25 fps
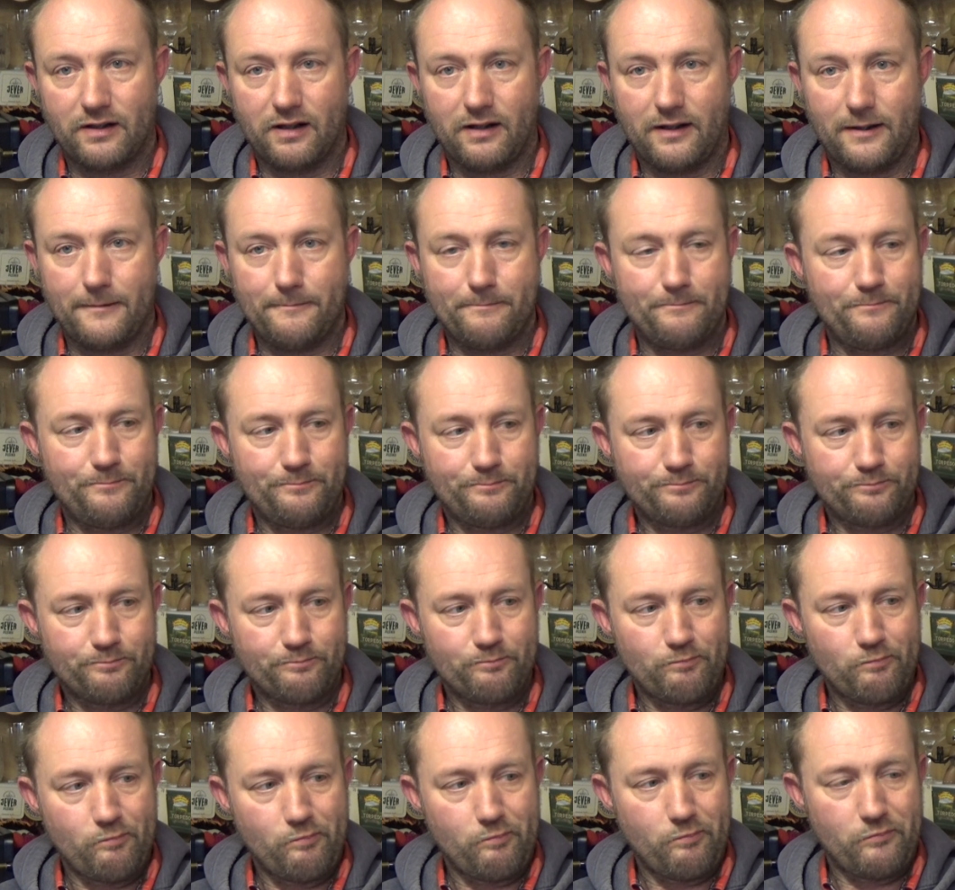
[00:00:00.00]
like
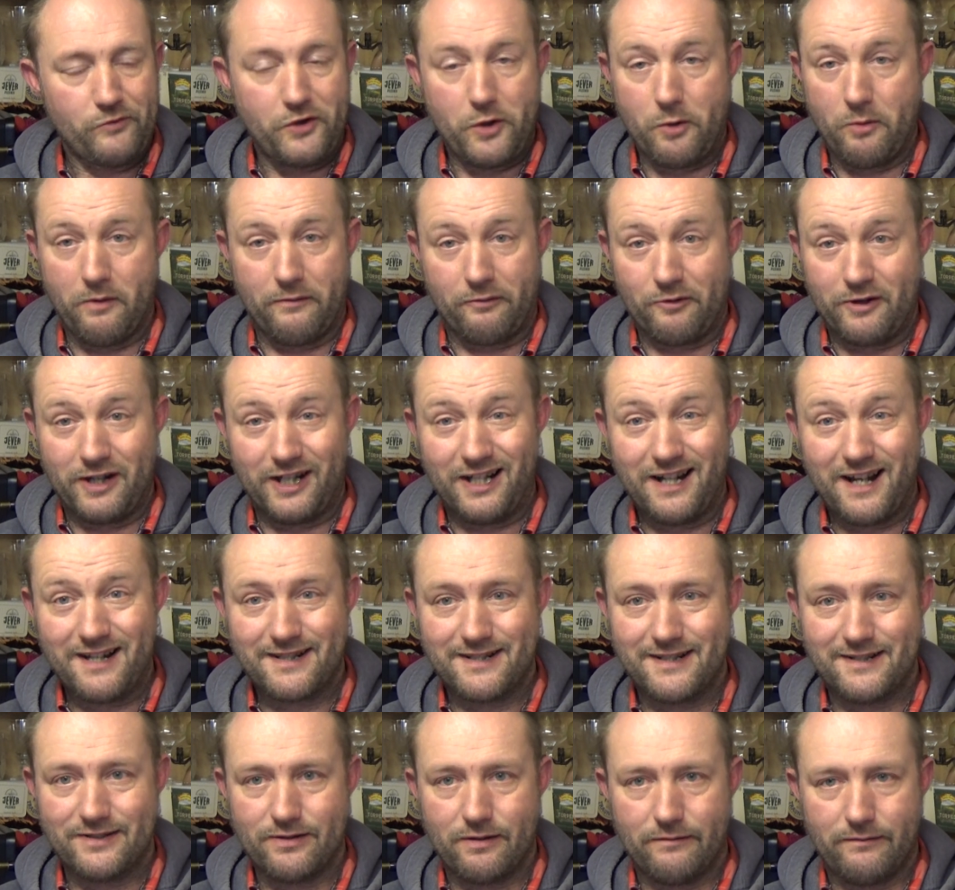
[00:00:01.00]
two or three
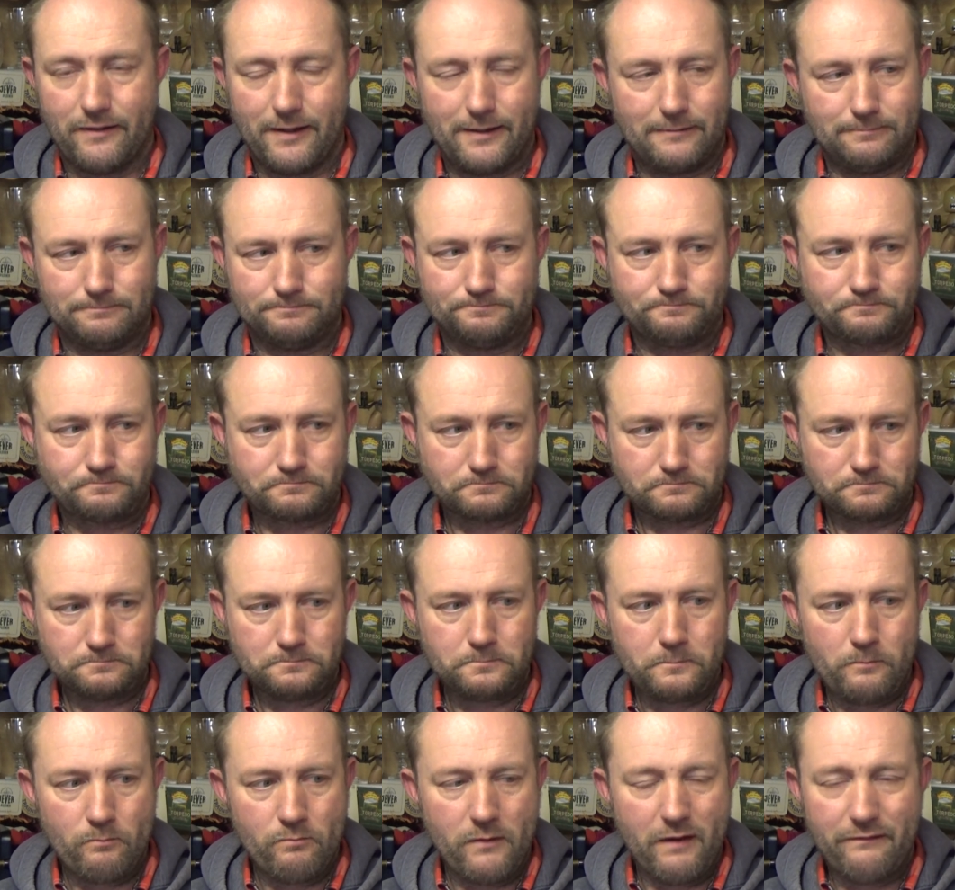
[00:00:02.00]
glasses of it.
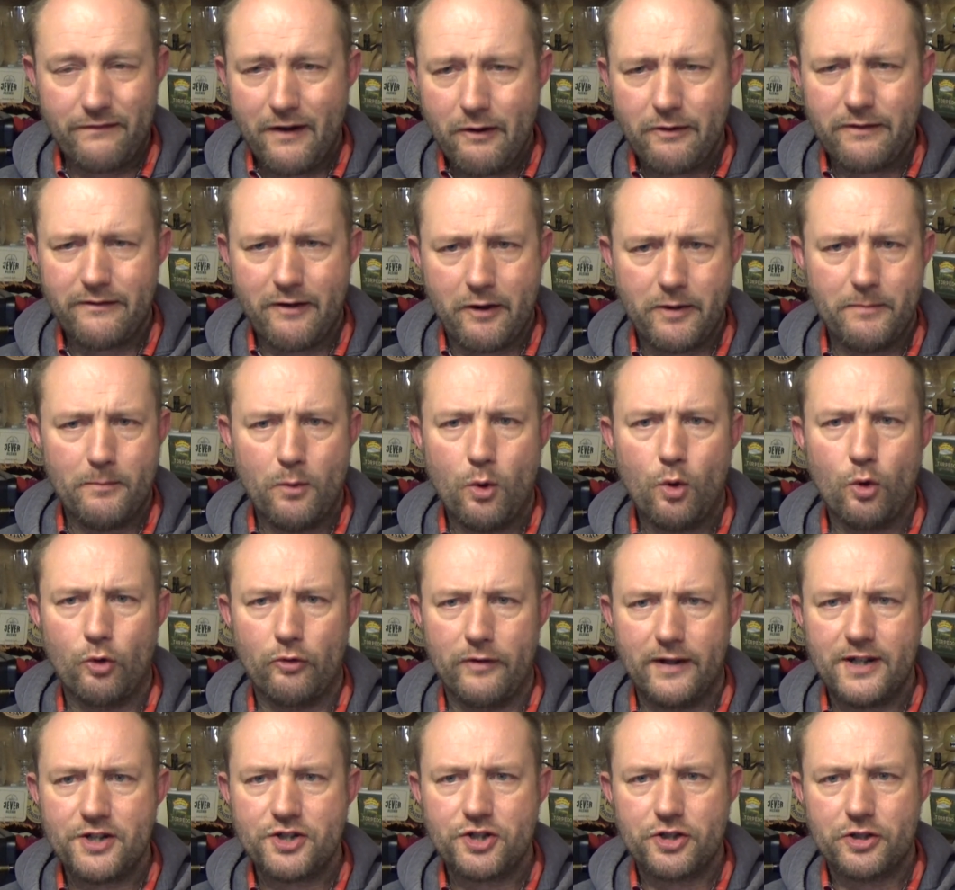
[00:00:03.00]
Very, very
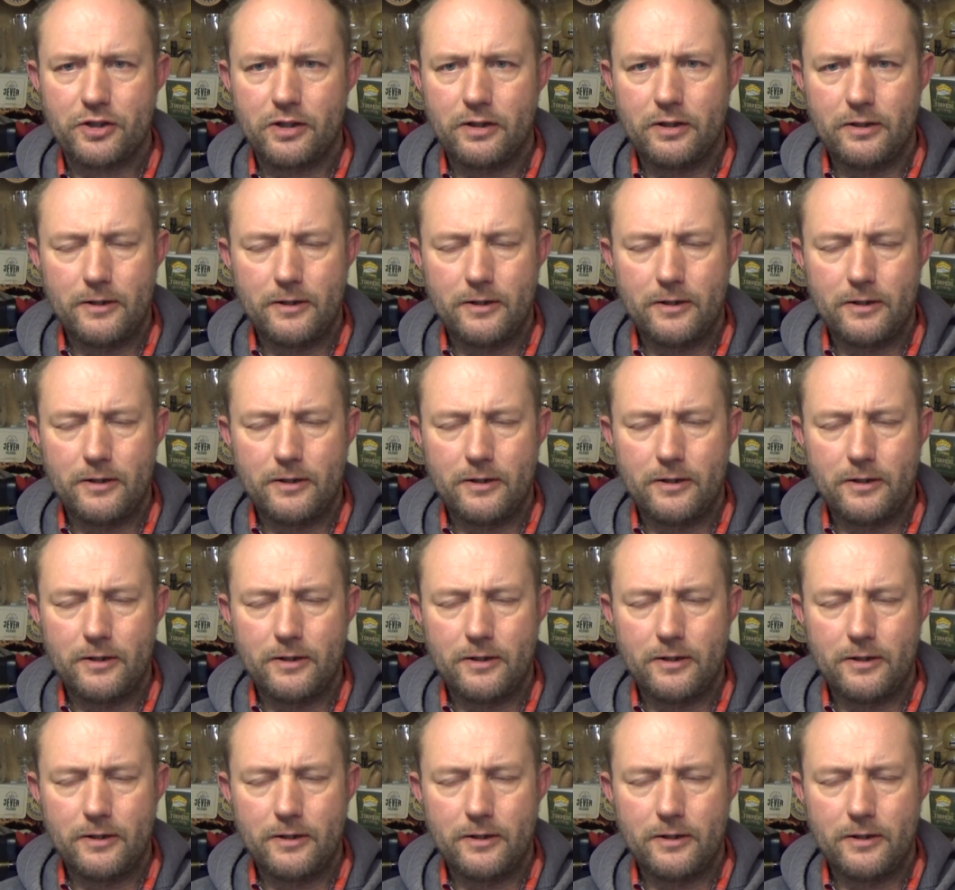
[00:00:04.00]
Moorish.